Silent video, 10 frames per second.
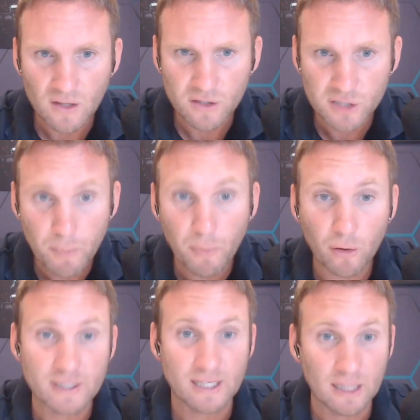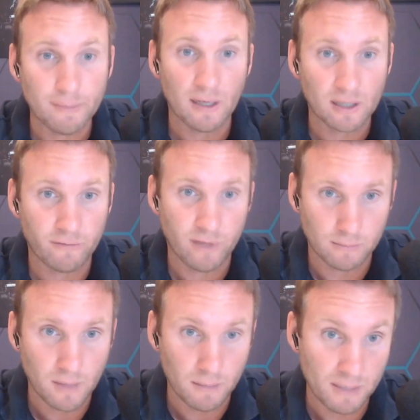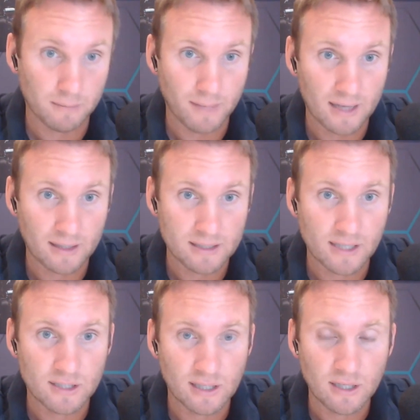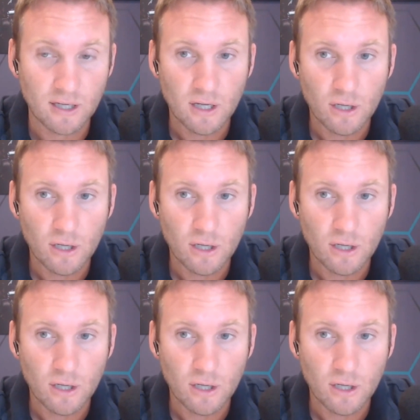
shipbroker is a little bit like a middleman, essentially.